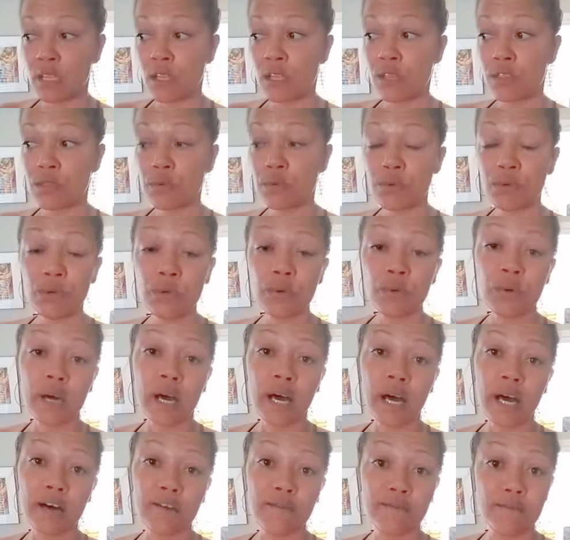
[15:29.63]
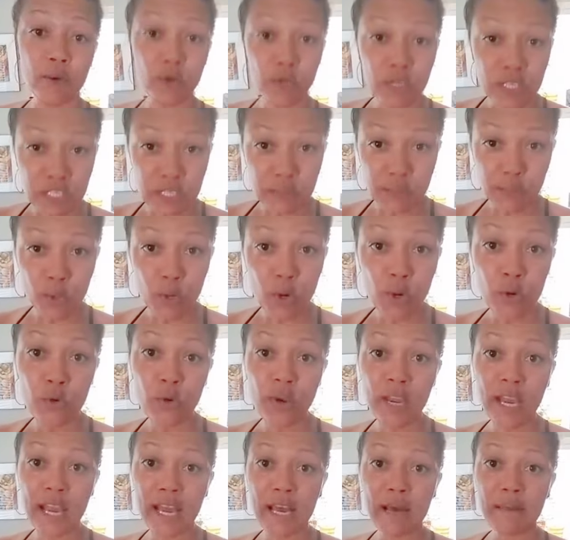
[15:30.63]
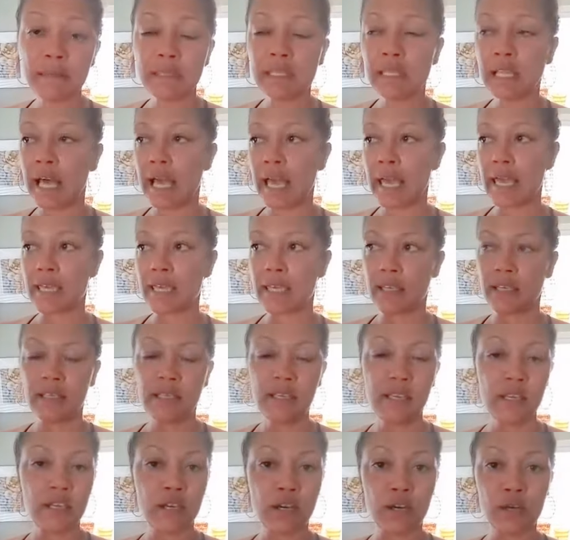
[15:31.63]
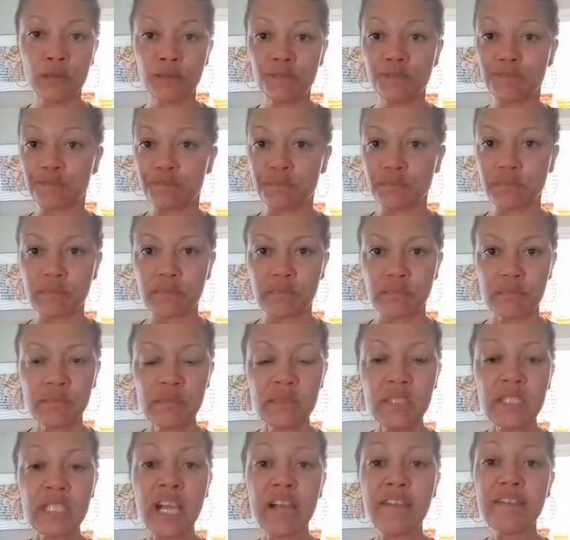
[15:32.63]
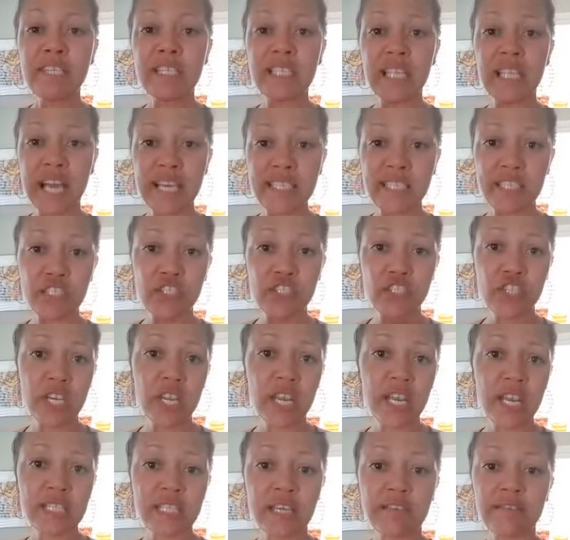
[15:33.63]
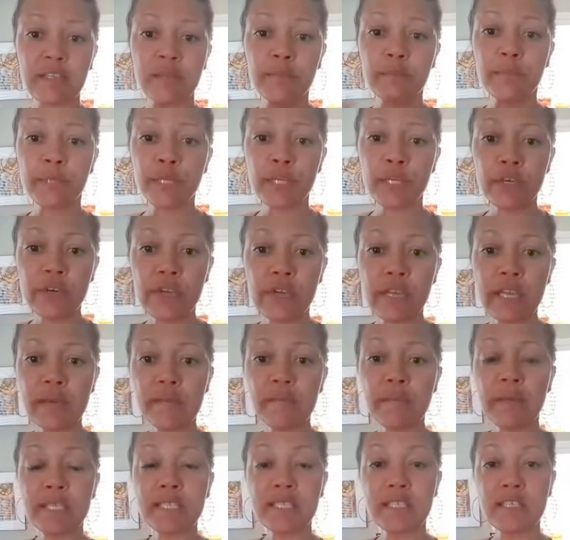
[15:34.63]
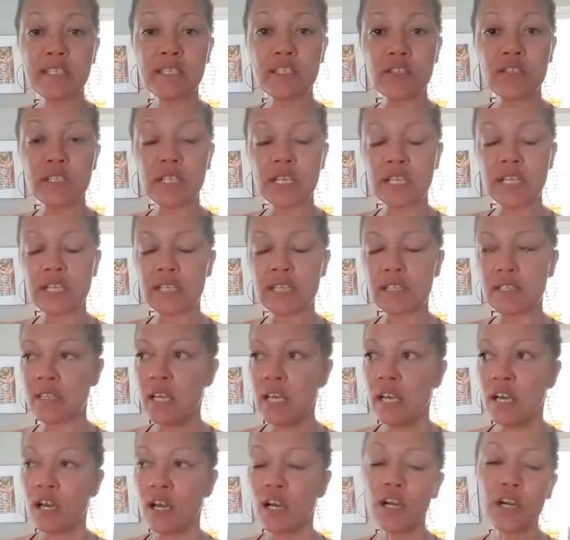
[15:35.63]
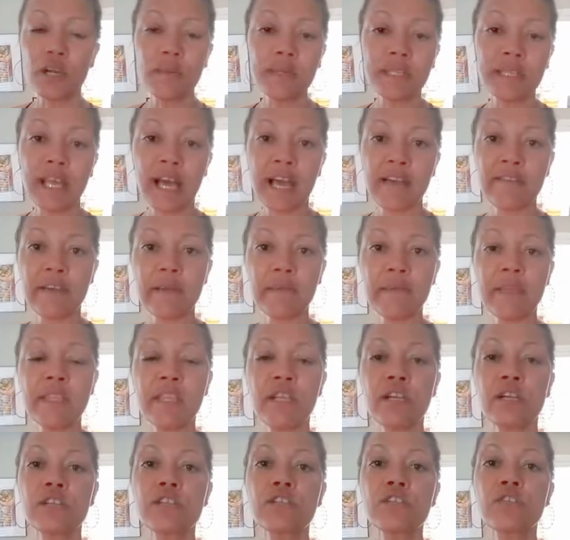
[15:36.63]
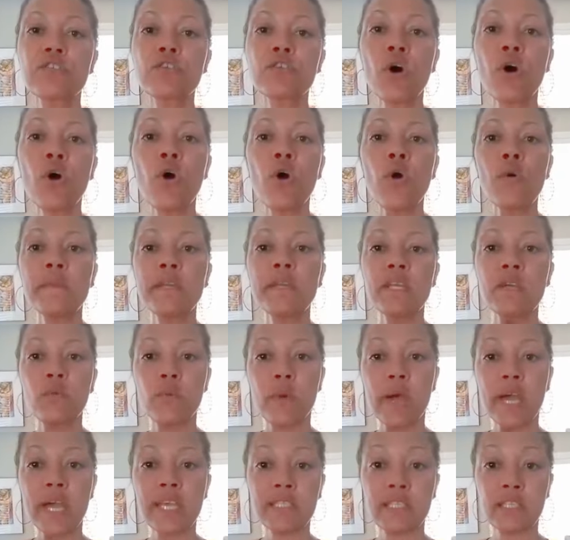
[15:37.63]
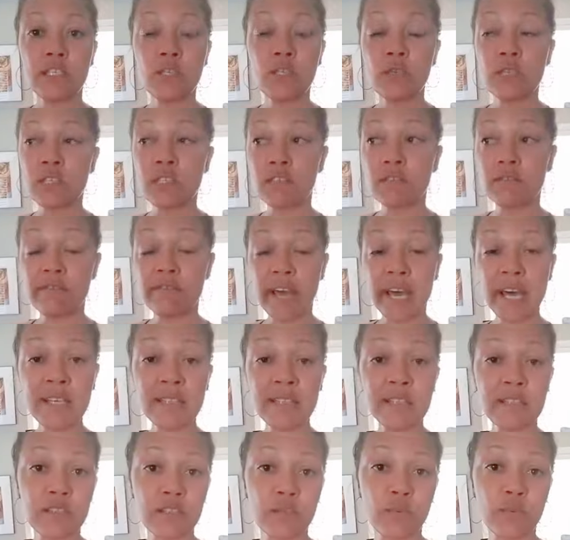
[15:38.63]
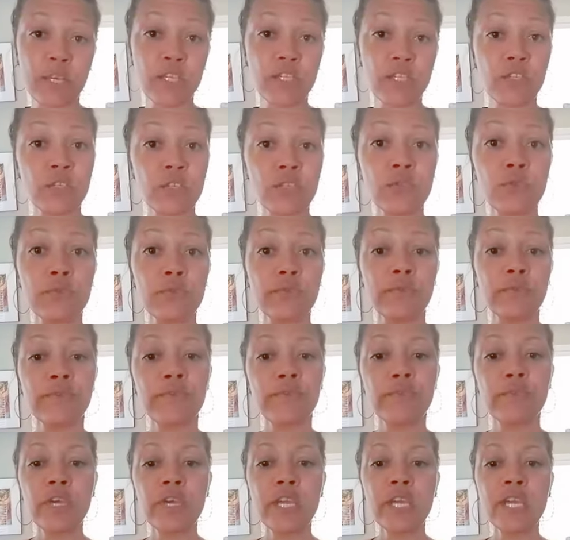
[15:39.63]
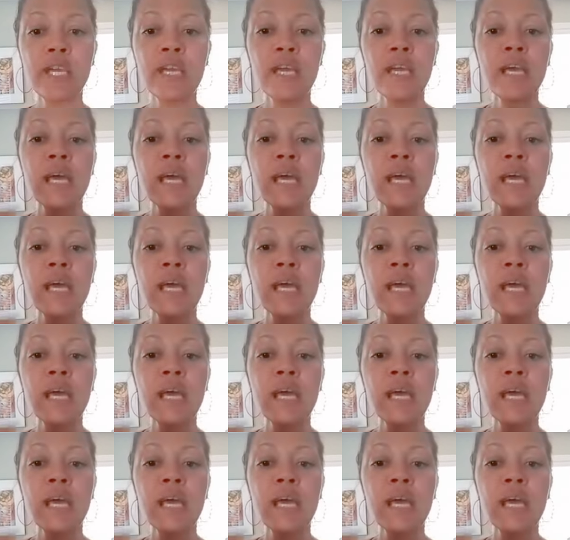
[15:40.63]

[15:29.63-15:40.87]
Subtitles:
through a focused program, like, you know, I've done Isagenix, I've done Purium, my sister does Herbalife. I mean, there are so many ways that you can invest. There's ways you can do it for free.